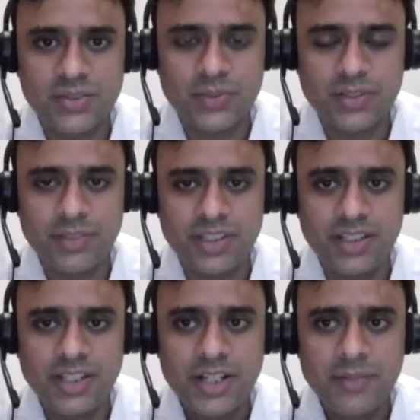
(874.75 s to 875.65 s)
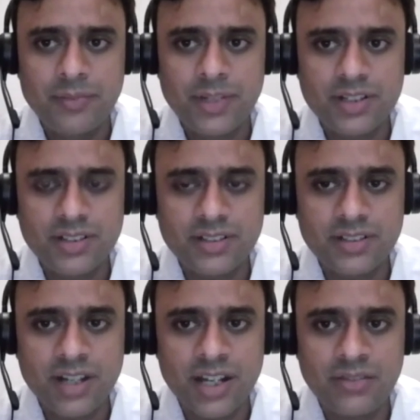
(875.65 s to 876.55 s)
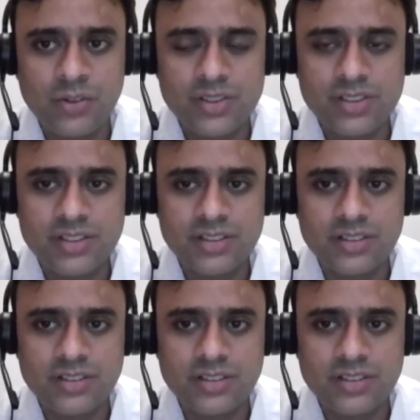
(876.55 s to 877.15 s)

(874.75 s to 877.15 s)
with me, but I was